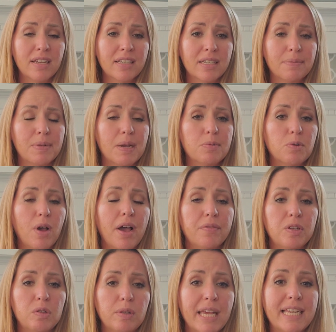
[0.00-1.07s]
sometimes will have
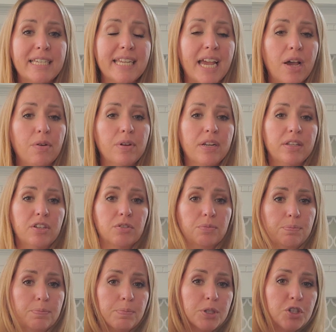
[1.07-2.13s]
you lay down and you'll
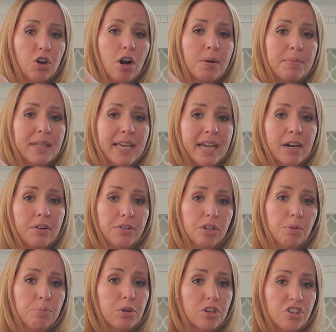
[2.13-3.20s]
put your arm in the air and
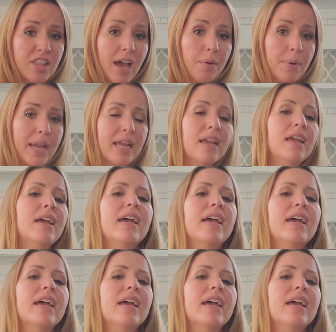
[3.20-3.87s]
they'll push that way.